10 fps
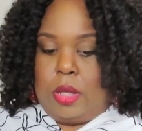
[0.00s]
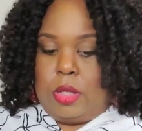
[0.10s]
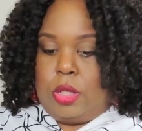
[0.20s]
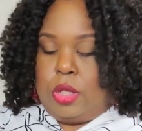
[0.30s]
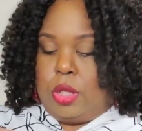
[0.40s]

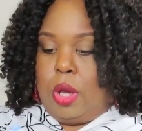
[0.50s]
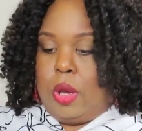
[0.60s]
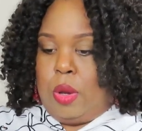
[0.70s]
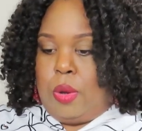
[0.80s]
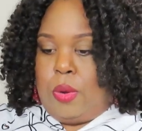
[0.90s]

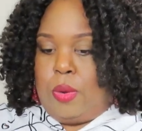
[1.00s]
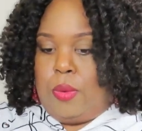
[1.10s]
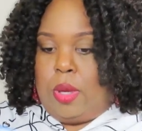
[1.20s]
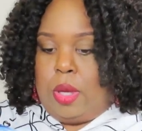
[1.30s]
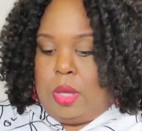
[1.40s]

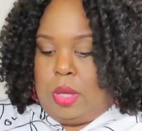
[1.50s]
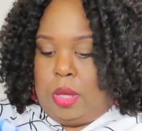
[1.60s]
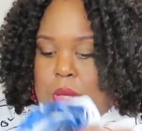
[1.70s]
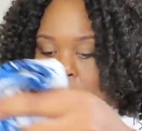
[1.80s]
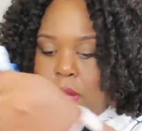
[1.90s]
So,
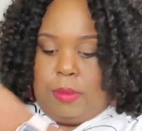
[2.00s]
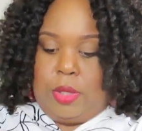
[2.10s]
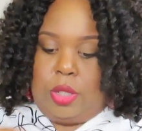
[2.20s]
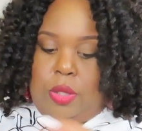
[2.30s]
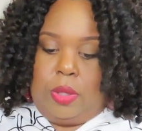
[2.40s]
let
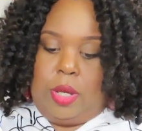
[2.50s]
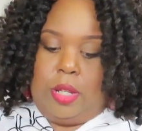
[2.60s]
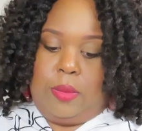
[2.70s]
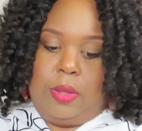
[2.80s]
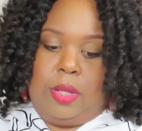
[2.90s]
me show you
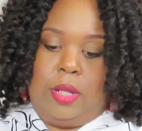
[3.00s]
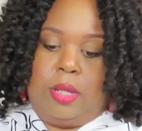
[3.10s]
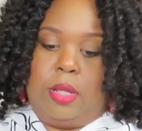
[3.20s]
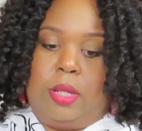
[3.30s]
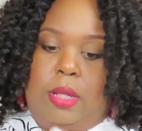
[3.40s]
guys what
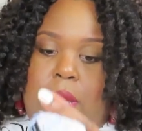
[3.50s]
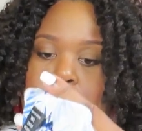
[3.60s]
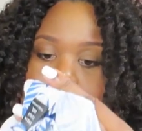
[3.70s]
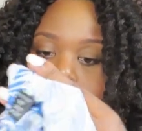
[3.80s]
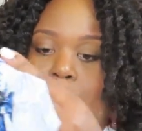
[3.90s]
this looks
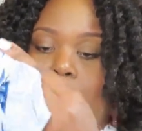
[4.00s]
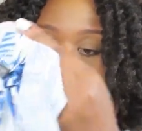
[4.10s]
like.